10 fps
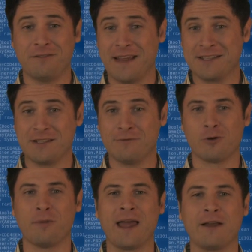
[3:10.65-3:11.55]
fancy
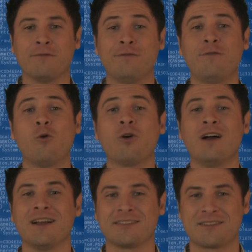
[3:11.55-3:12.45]
formatting for
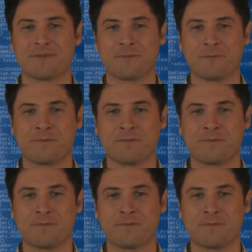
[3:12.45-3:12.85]
us.